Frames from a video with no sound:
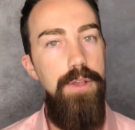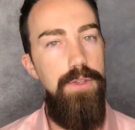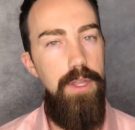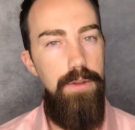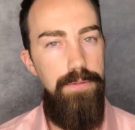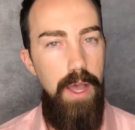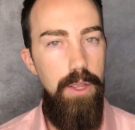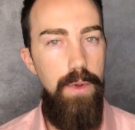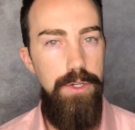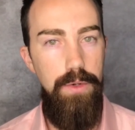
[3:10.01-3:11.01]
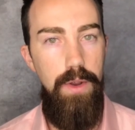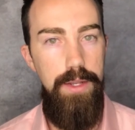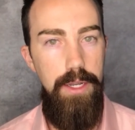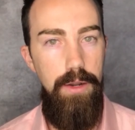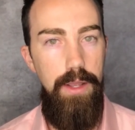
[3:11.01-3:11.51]
So that evaluation
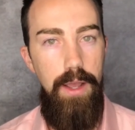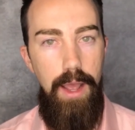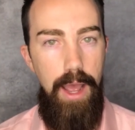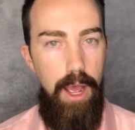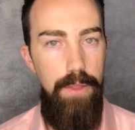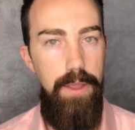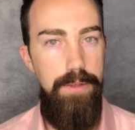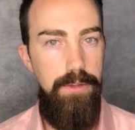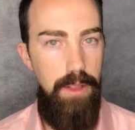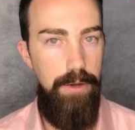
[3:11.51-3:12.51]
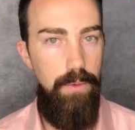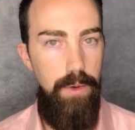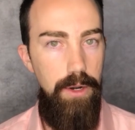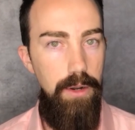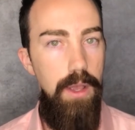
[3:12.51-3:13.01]
criteria, how they select a
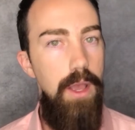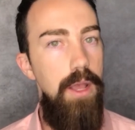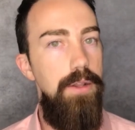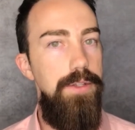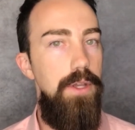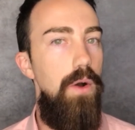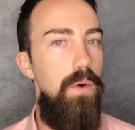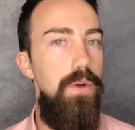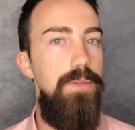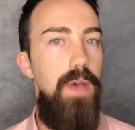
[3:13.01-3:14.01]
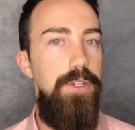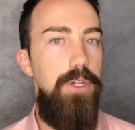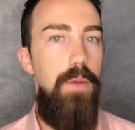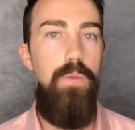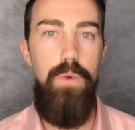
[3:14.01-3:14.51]
winner, doesn't always
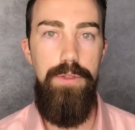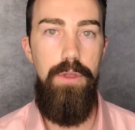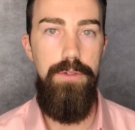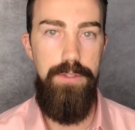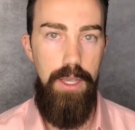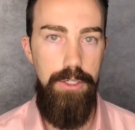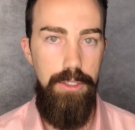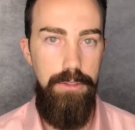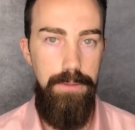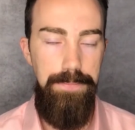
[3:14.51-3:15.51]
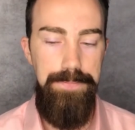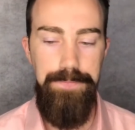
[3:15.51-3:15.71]
match up with those sections.